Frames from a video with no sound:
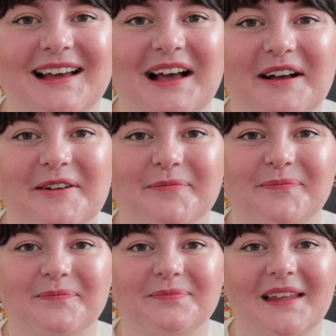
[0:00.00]

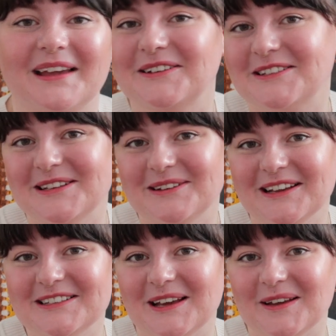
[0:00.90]
And I'll see you
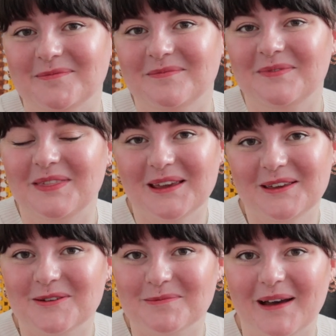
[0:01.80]
next time. Thank
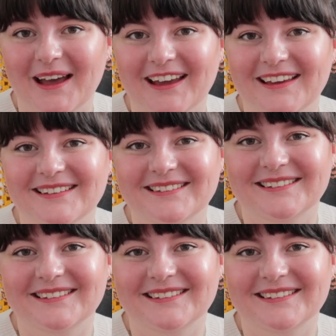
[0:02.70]
you. Bye.